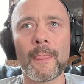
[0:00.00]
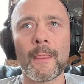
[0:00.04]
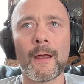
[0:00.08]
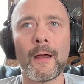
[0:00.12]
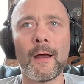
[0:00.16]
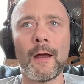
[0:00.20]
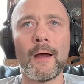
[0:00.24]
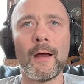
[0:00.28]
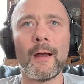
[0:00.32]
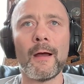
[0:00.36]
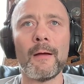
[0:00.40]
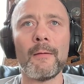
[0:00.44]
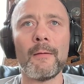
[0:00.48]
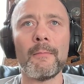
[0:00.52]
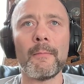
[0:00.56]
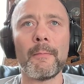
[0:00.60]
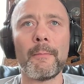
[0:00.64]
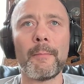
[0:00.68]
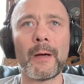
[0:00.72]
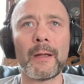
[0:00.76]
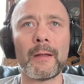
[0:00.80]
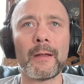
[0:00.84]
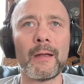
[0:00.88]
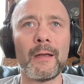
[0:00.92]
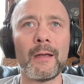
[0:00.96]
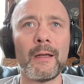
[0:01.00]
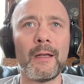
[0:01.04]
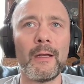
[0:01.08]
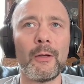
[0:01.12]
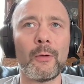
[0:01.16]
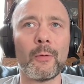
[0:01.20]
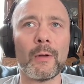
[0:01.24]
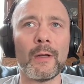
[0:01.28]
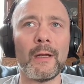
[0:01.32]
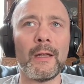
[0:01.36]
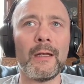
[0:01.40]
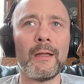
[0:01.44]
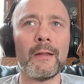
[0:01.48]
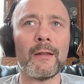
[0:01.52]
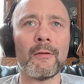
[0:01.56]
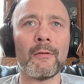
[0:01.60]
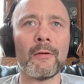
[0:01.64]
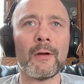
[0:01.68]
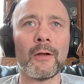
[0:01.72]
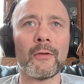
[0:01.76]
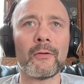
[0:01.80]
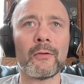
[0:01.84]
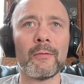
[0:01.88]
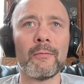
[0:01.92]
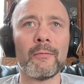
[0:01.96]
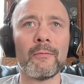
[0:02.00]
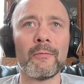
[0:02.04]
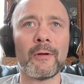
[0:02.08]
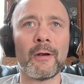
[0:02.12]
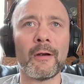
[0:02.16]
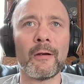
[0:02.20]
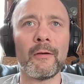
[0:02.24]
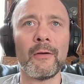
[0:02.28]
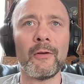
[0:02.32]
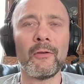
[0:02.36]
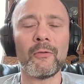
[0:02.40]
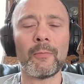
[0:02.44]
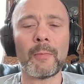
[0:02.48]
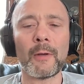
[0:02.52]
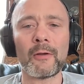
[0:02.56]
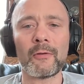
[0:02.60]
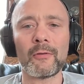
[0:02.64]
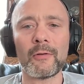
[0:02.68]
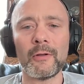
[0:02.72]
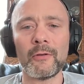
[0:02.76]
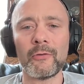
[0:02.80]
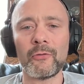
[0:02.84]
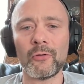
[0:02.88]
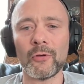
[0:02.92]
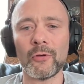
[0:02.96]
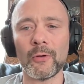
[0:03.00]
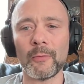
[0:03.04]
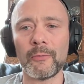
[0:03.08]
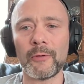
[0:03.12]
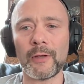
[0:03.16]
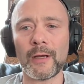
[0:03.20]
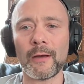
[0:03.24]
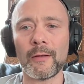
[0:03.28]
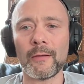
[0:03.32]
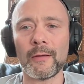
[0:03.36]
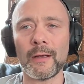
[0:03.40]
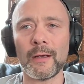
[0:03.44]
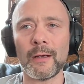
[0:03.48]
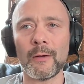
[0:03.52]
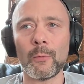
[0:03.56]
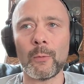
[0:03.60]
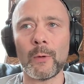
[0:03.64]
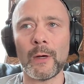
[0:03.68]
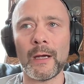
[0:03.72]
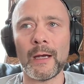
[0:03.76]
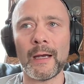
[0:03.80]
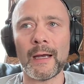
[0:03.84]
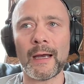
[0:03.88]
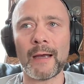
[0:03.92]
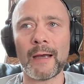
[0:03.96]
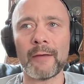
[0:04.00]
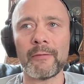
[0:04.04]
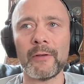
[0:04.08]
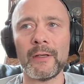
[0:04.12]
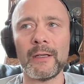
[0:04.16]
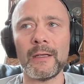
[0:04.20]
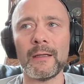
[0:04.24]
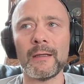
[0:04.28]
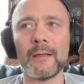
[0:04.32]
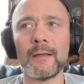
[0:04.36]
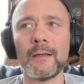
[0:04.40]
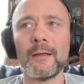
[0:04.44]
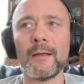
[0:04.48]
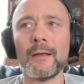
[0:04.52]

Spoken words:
But then equally, there are some very specialist jobs out there where having